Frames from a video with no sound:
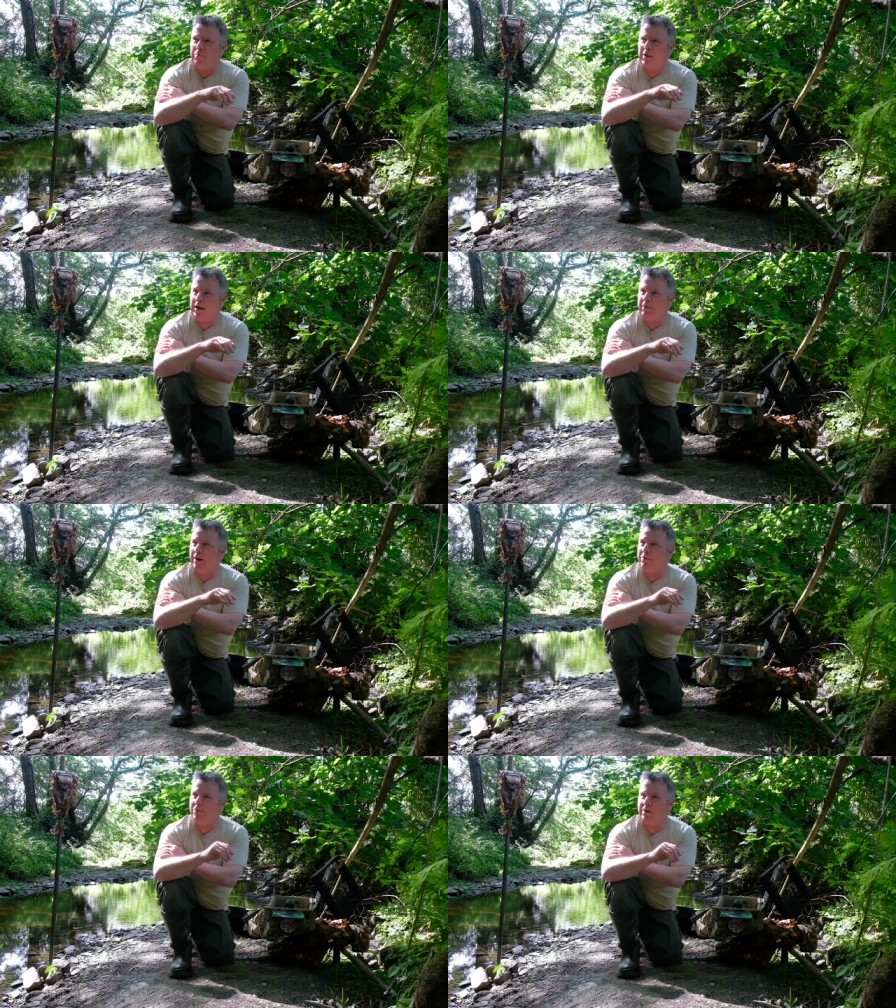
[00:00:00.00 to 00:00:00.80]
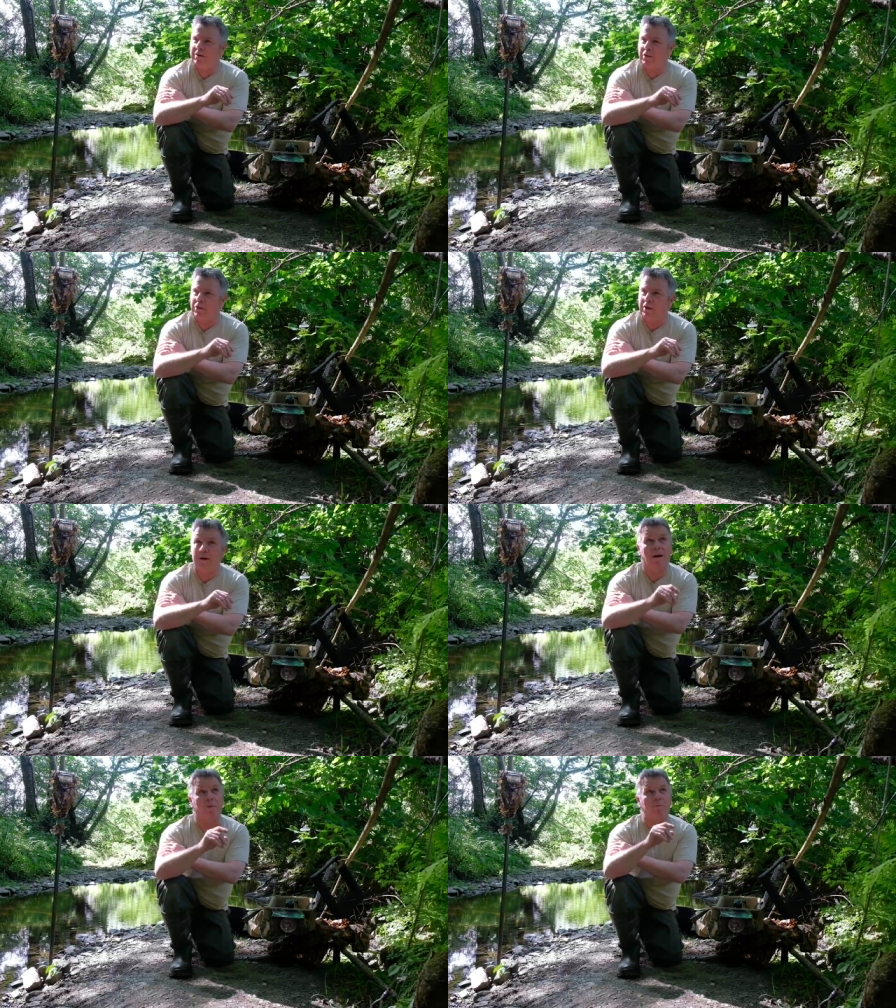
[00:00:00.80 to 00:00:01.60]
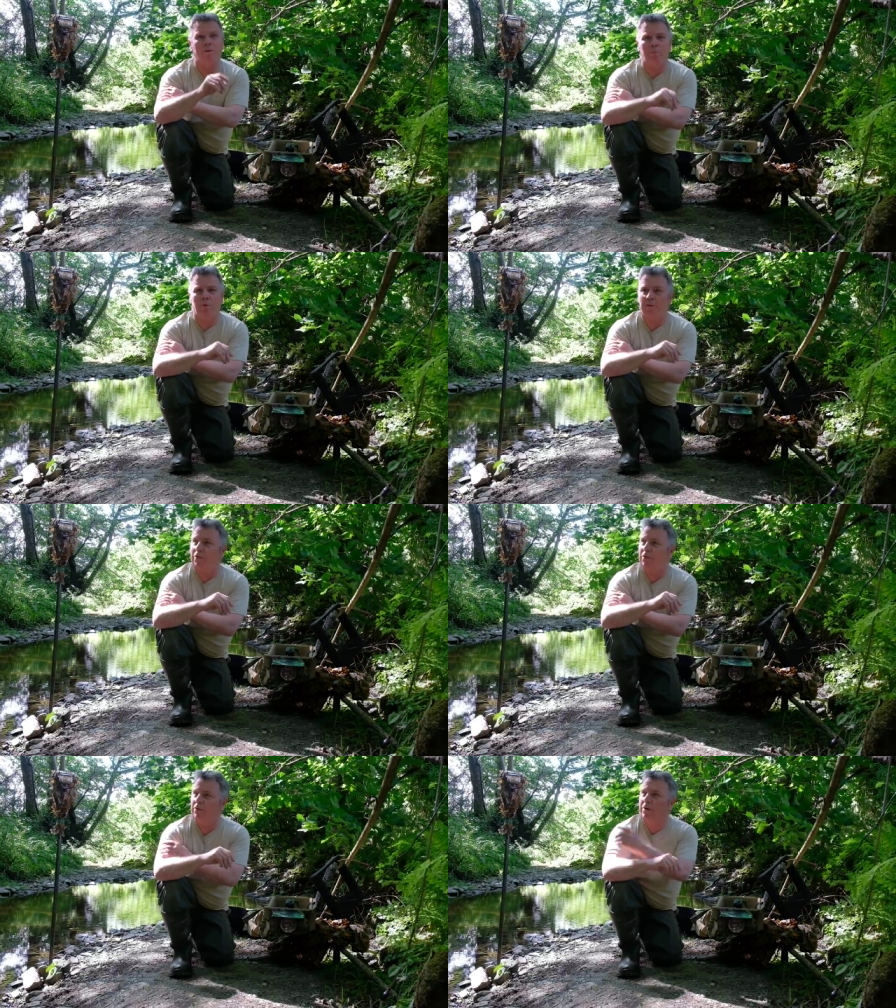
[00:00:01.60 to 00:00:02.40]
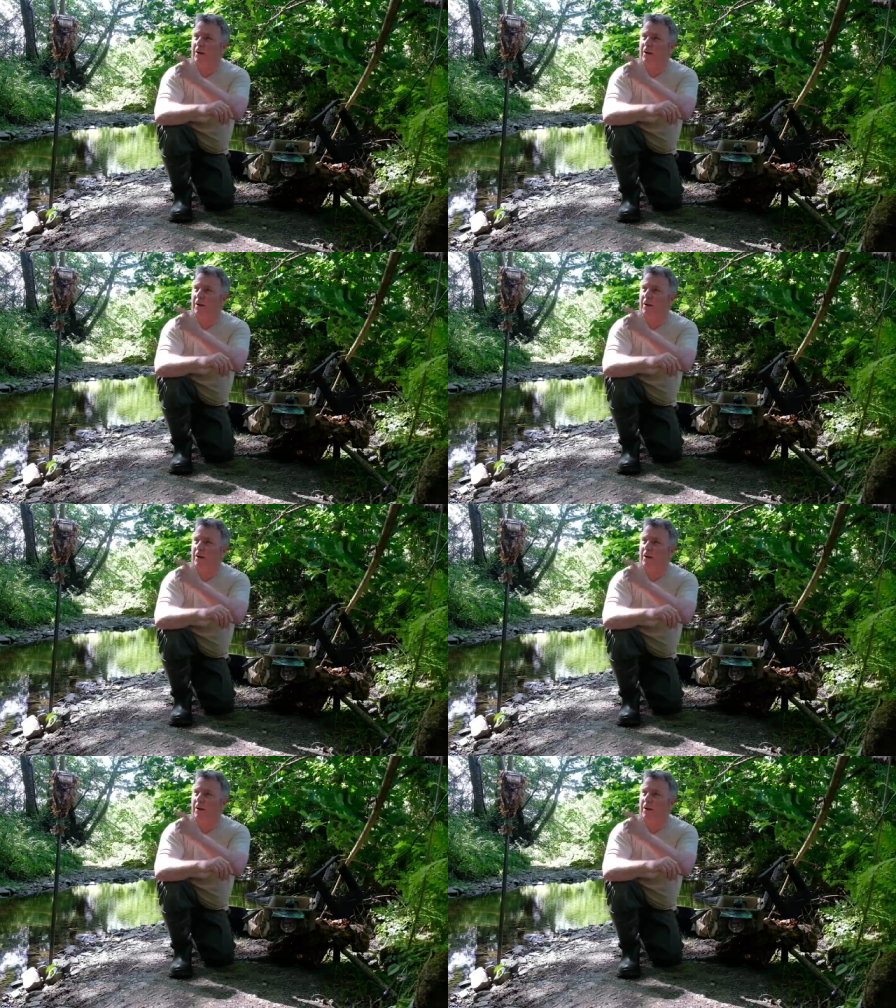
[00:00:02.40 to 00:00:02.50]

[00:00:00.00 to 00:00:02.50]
background. I think I'm going to put a third